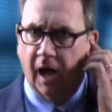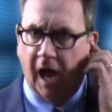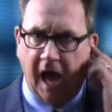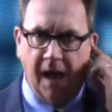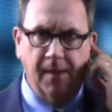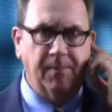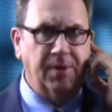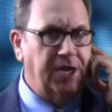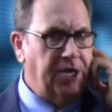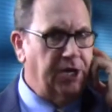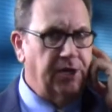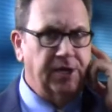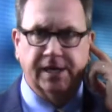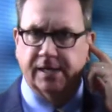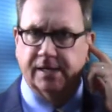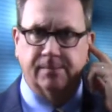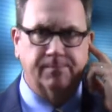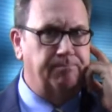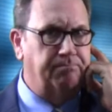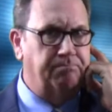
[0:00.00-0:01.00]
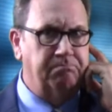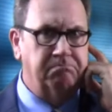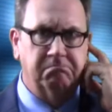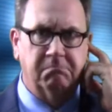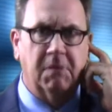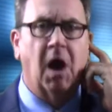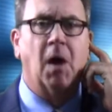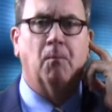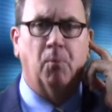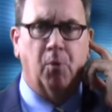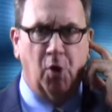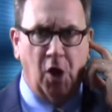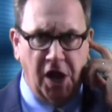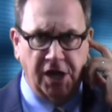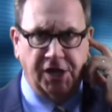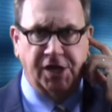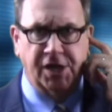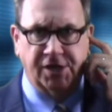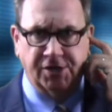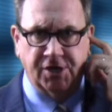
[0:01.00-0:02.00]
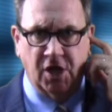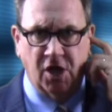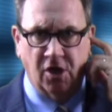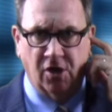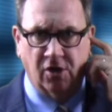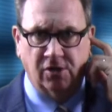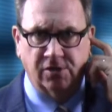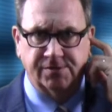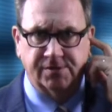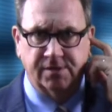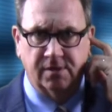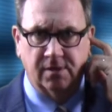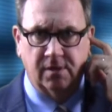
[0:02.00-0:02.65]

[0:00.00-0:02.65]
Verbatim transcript: I'm hearing breaking news.